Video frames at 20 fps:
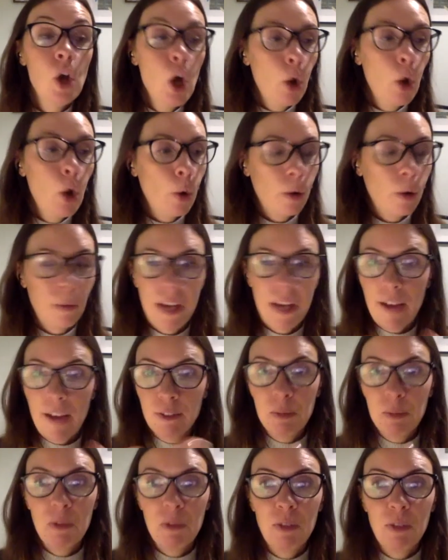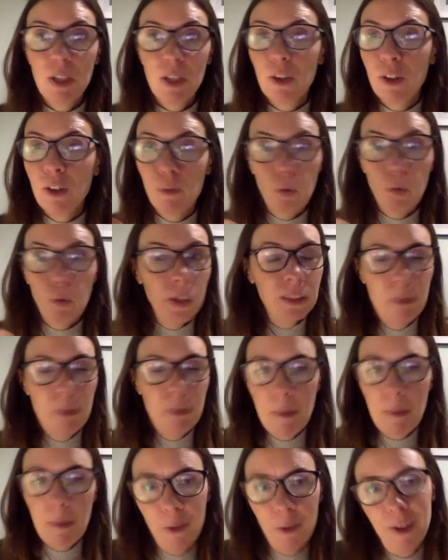or we have to be really good at voice
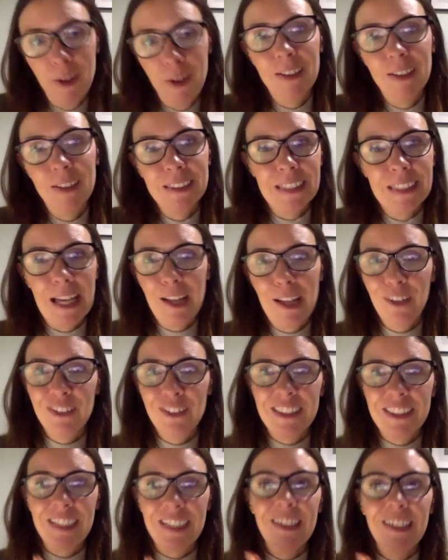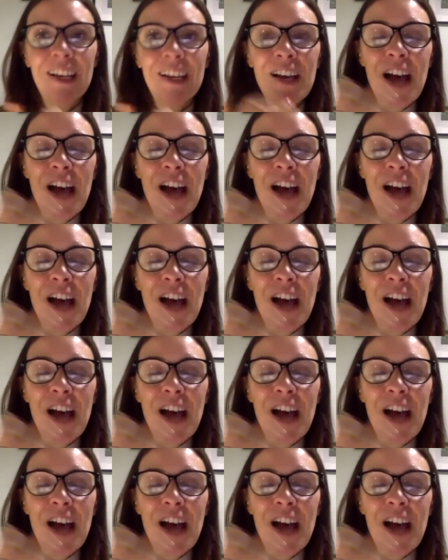memoing ourselves and